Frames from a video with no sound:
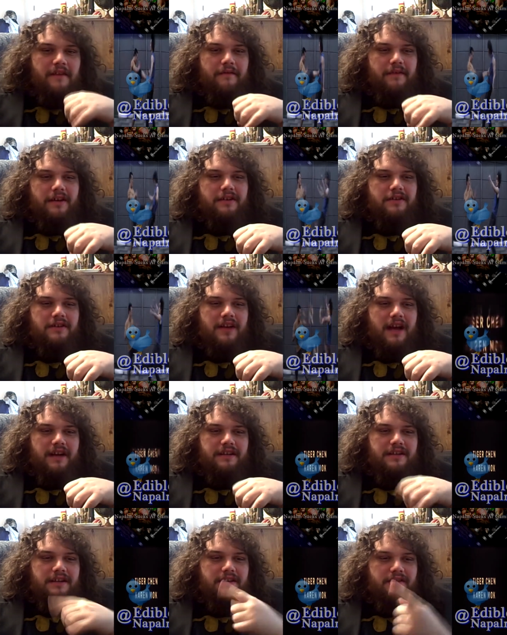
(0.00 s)
feature Tai
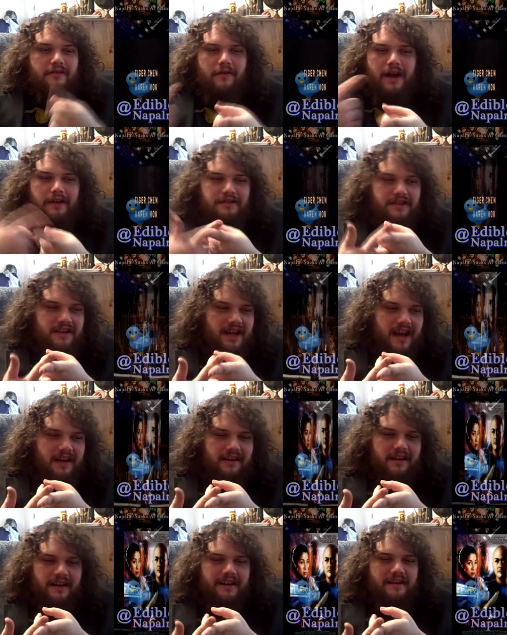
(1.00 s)
Chi. Crouching
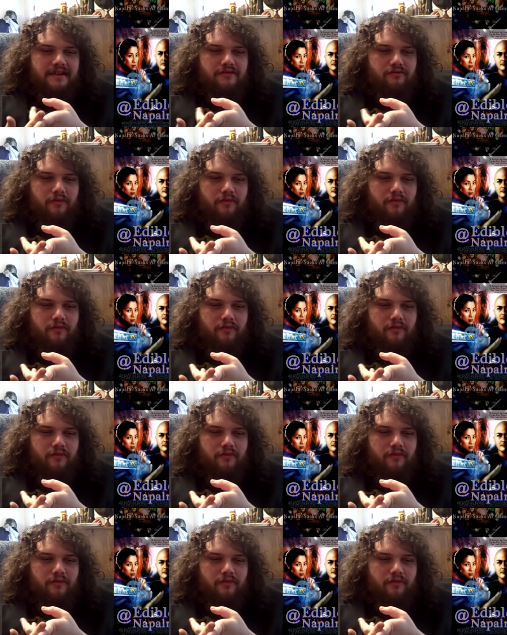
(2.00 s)
Tiger, Hidden